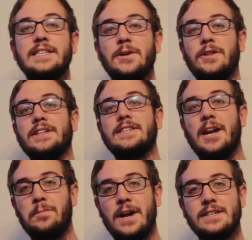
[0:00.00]
see what the
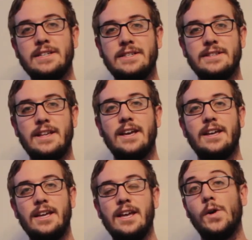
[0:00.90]
setup process is
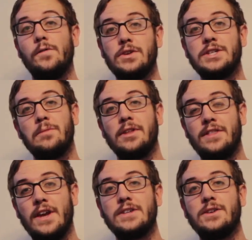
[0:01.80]
like, go over some of
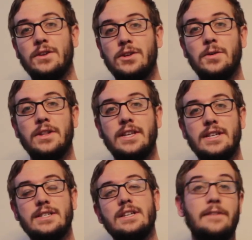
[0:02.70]
the things you can do with
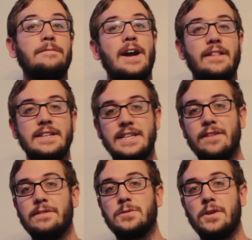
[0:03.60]
this, and then finally
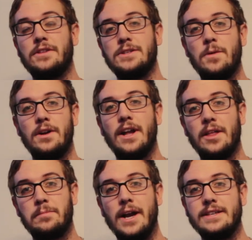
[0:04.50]
see if it's worth the
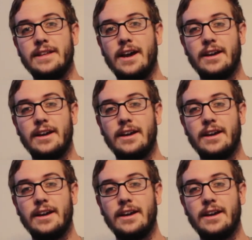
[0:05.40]
$200 price